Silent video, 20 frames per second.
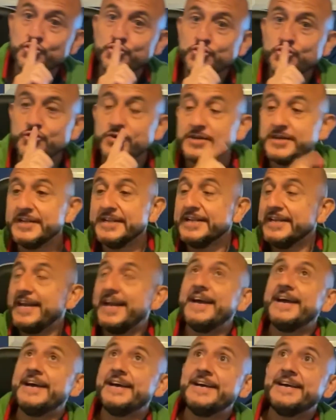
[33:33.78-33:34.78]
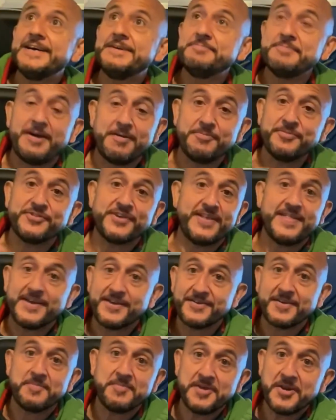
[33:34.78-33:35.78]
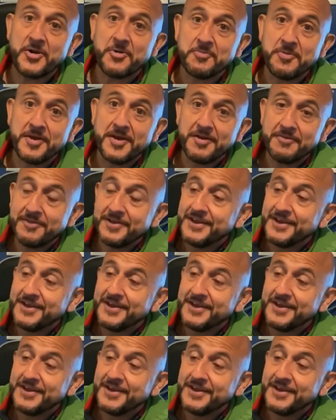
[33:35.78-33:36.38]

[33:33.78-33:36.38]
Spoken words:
saying that because I'm in here on my own.